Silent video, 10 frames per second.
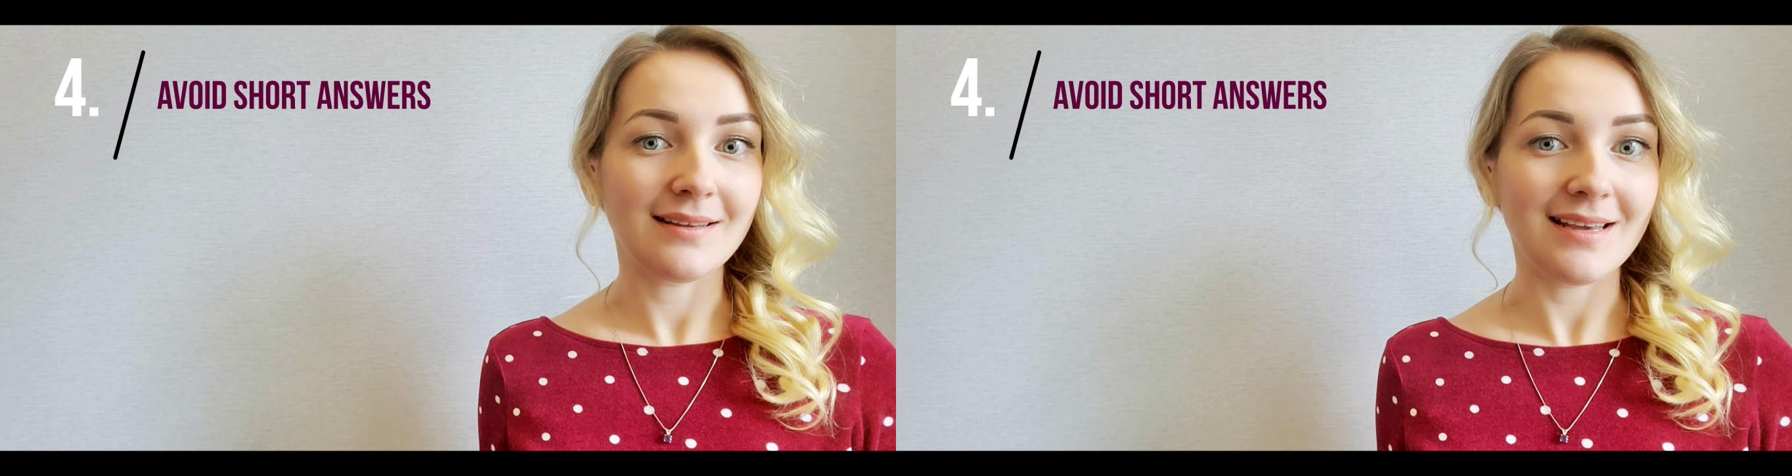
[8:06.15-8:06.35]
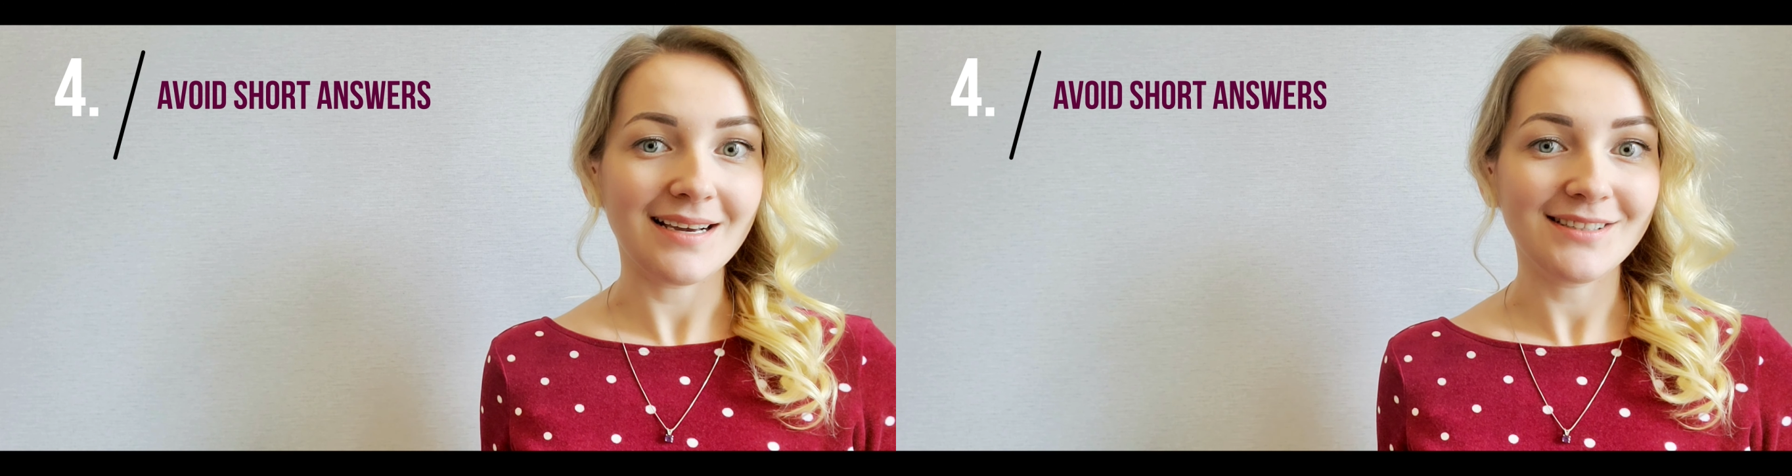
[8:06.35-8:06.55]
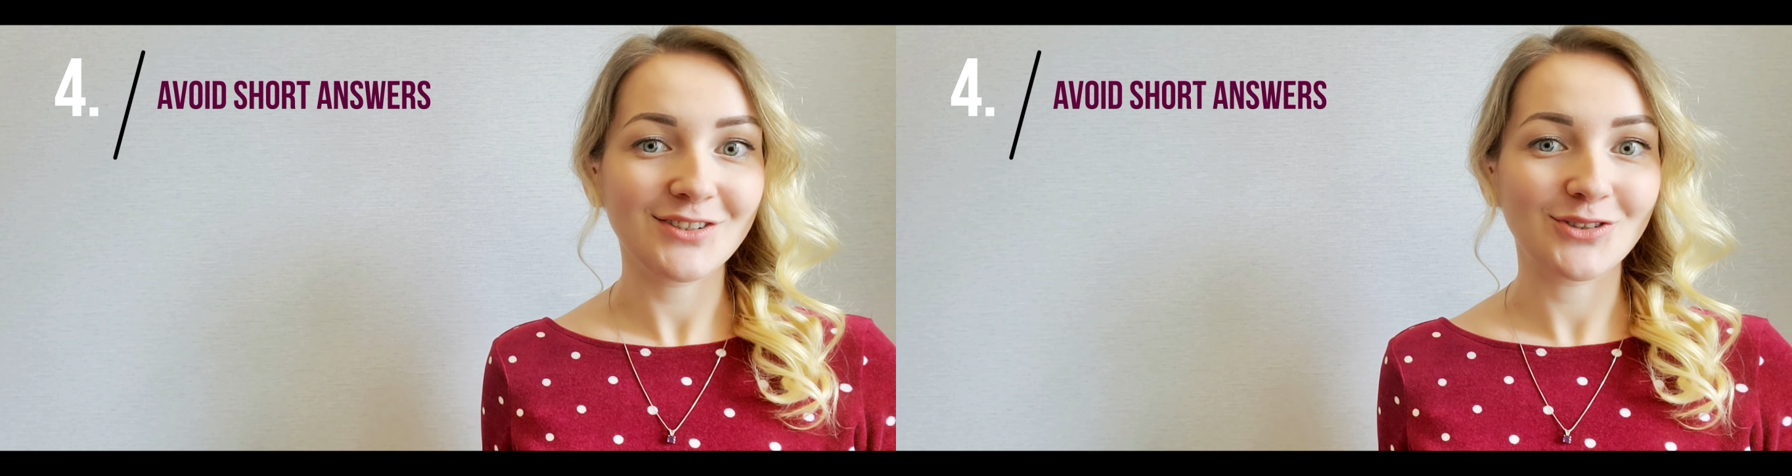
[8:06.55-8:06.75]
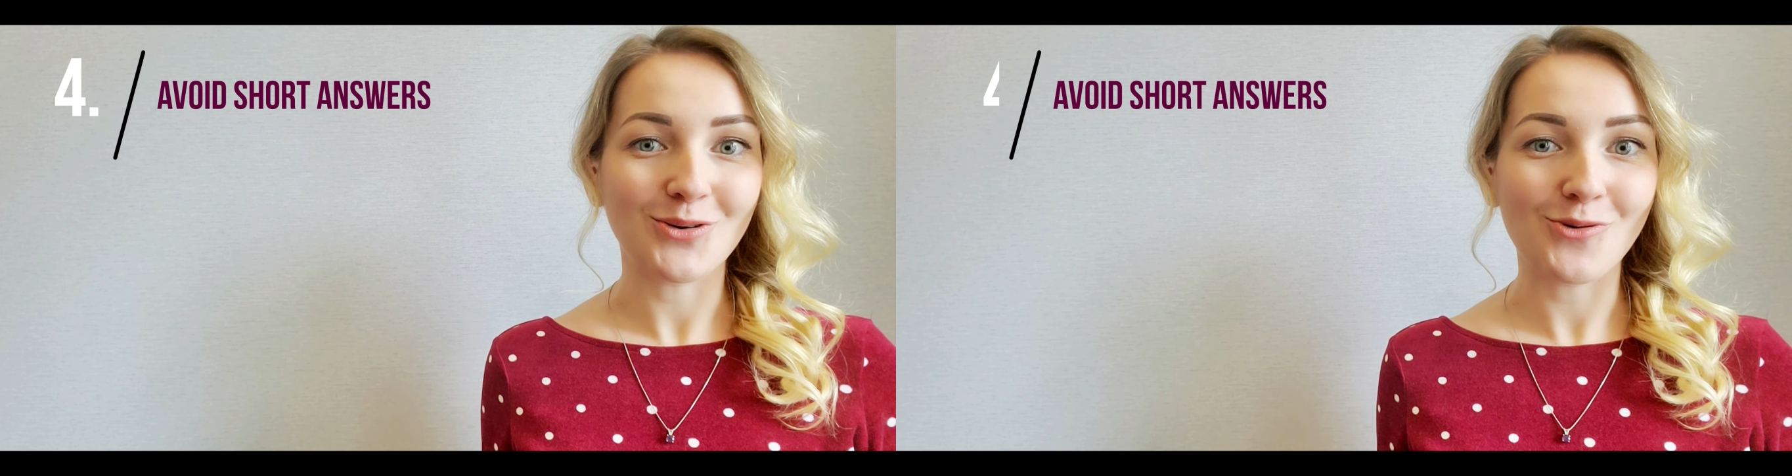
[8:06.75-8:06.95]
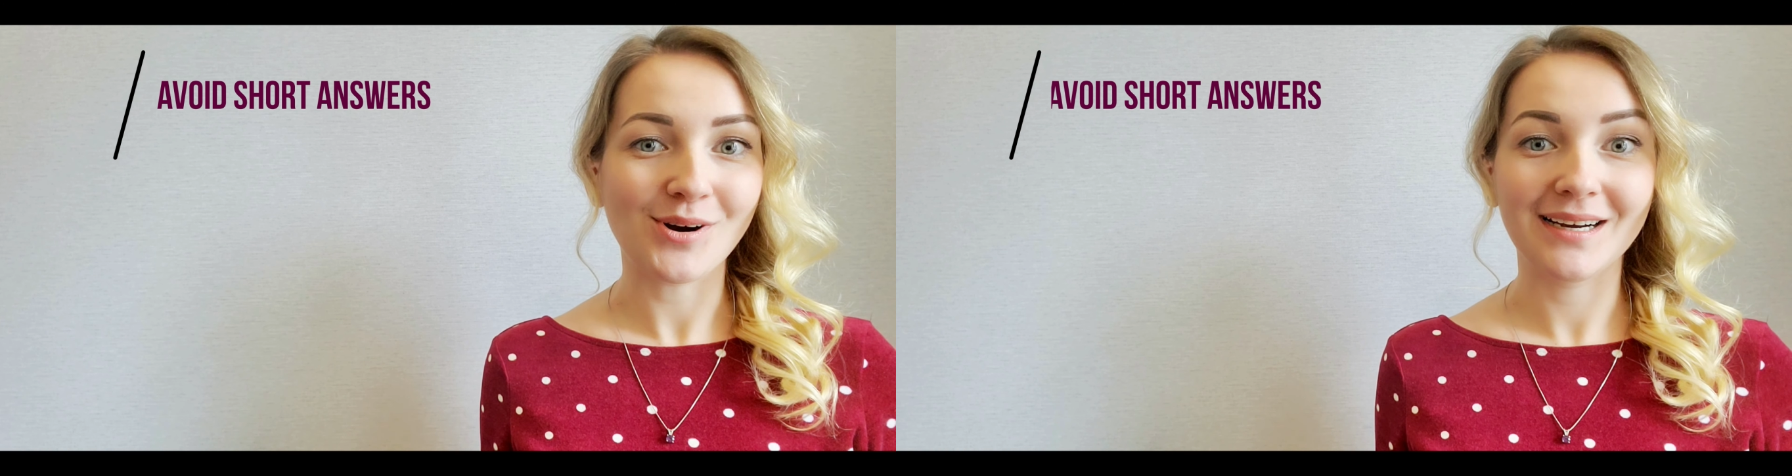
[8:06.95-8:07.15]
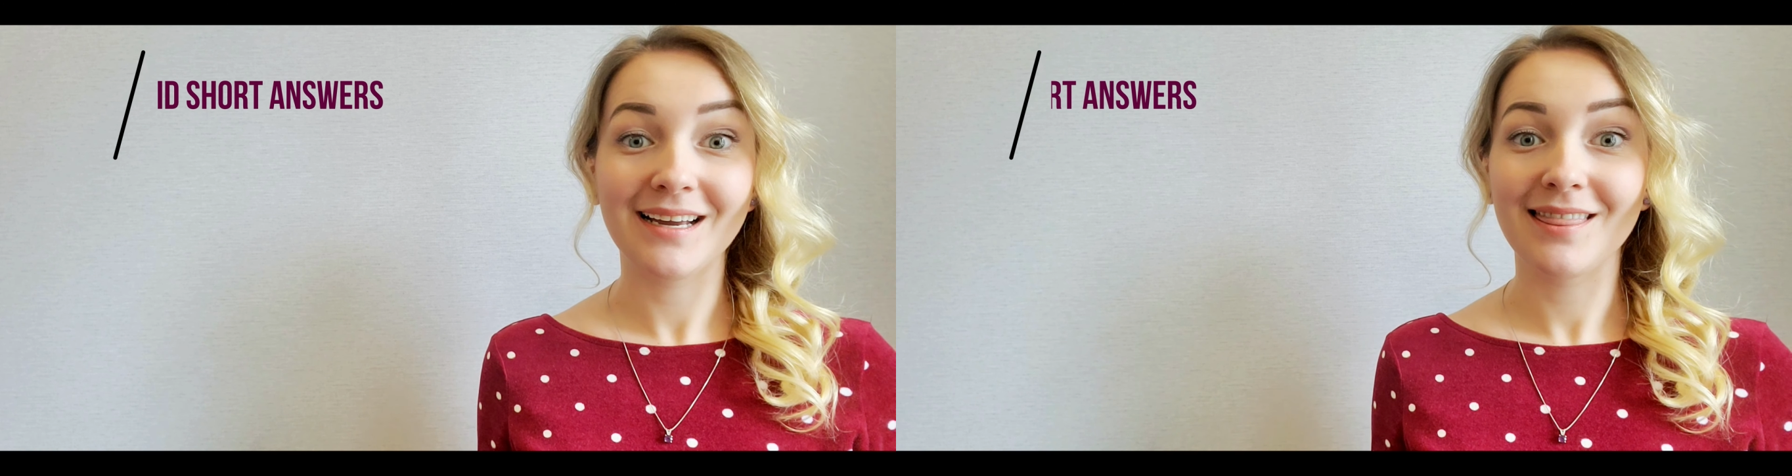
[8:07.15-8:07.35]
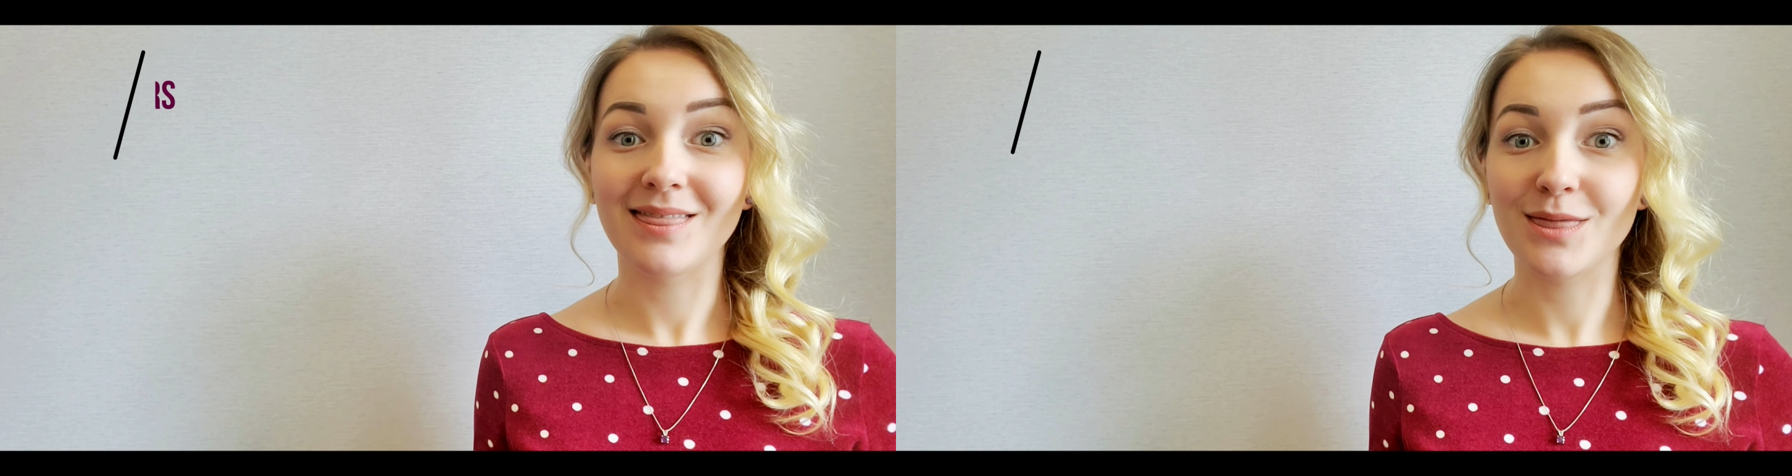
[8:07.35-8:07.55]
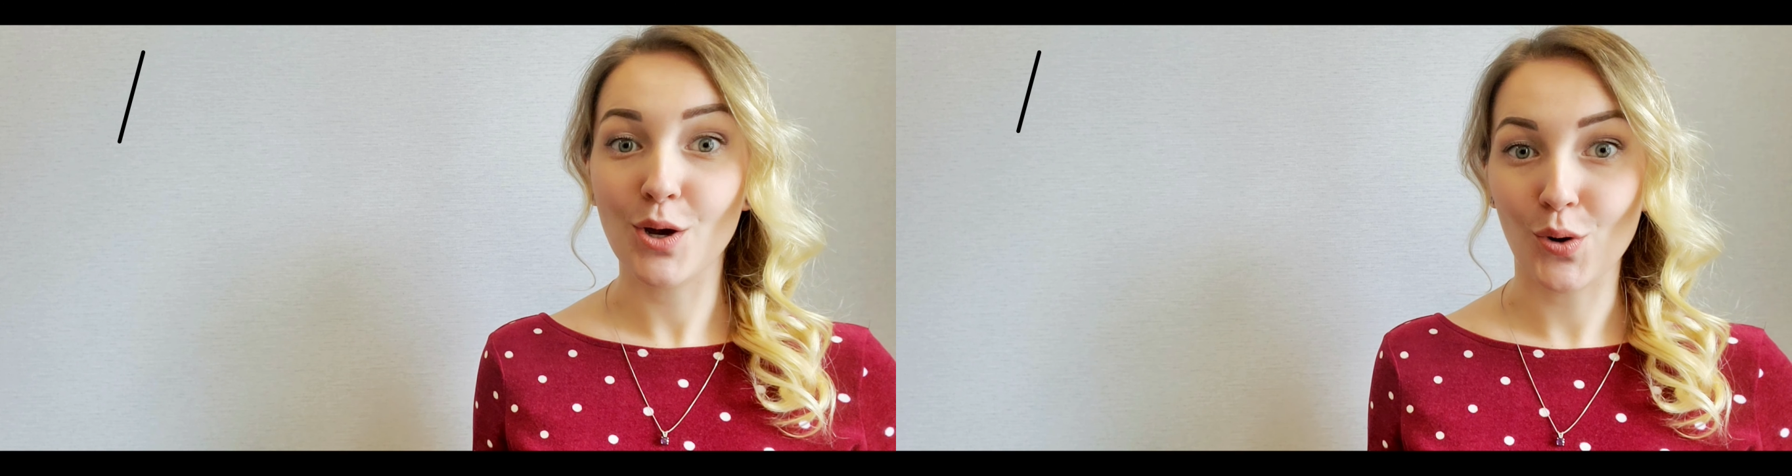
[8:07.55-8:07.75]
yes or
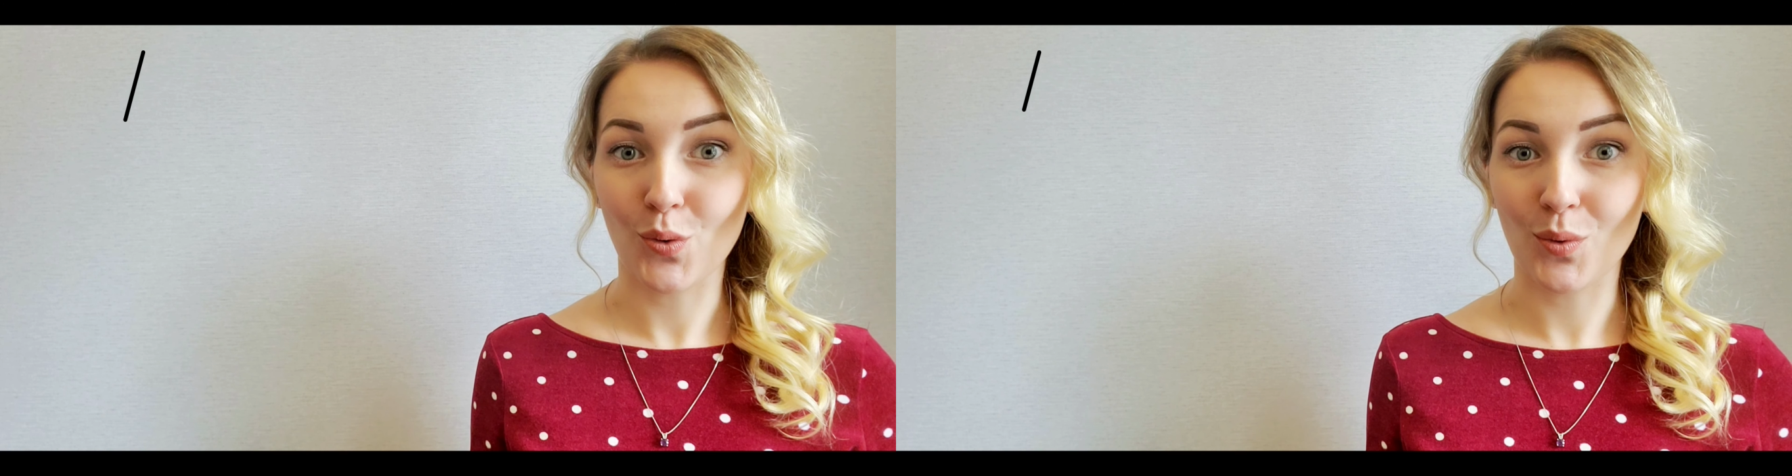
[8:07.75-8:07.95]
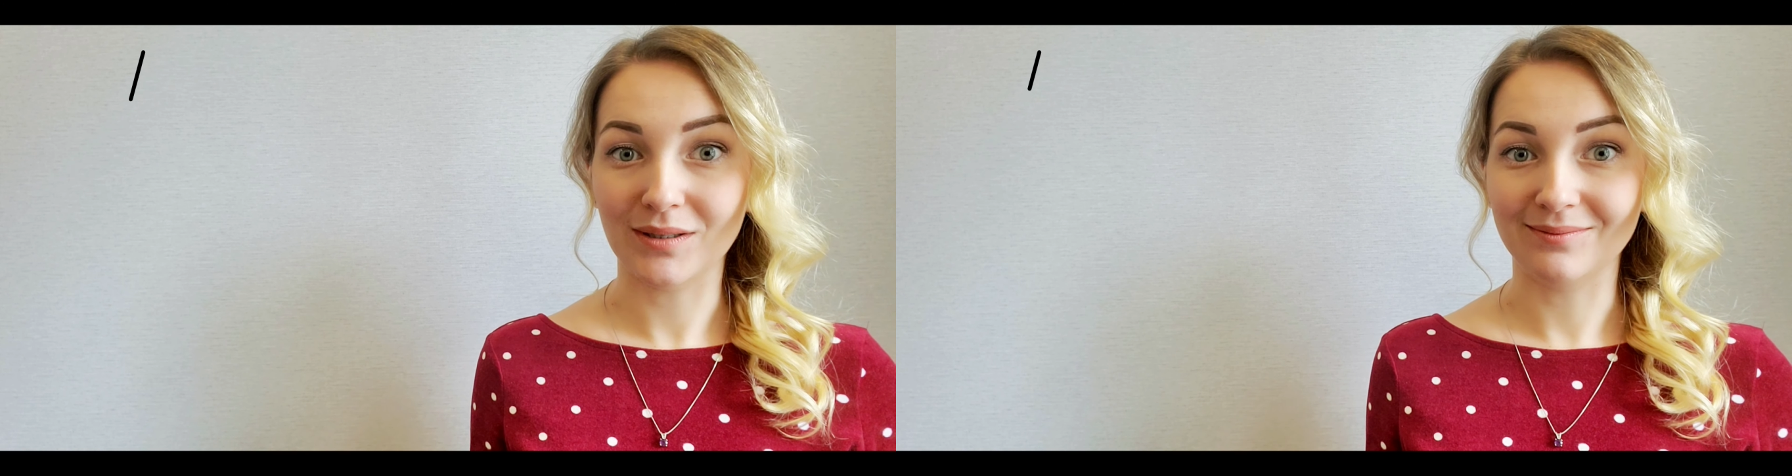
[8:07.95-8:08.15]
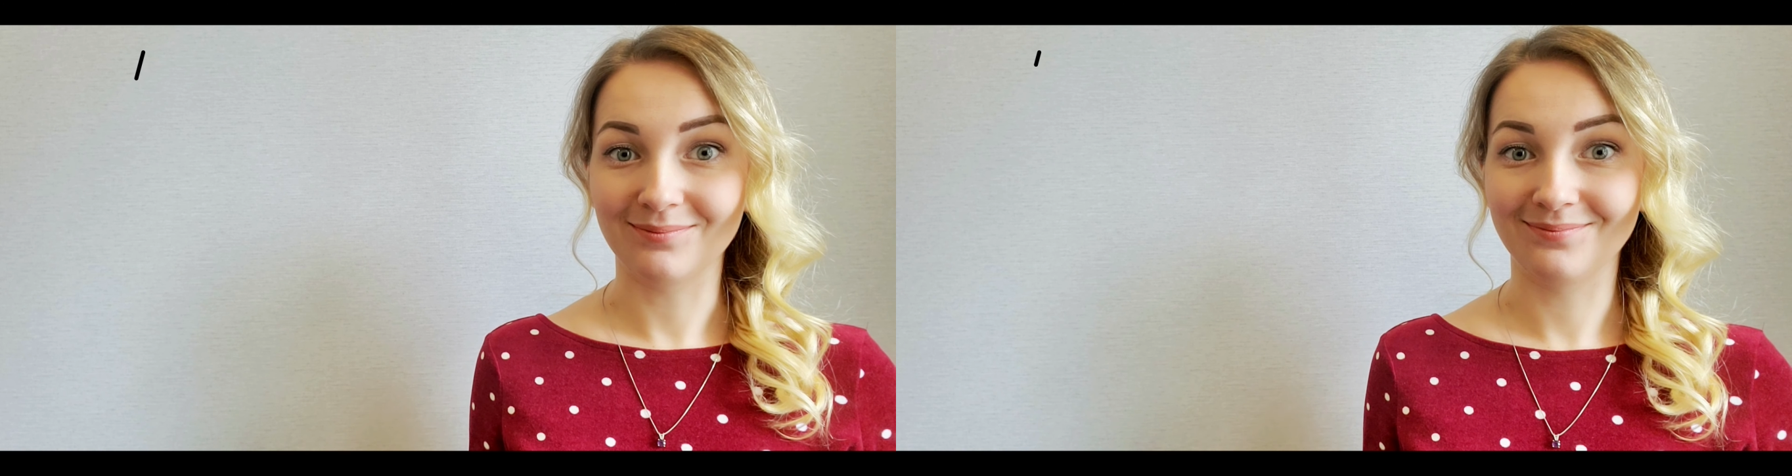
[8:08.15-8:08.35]
no.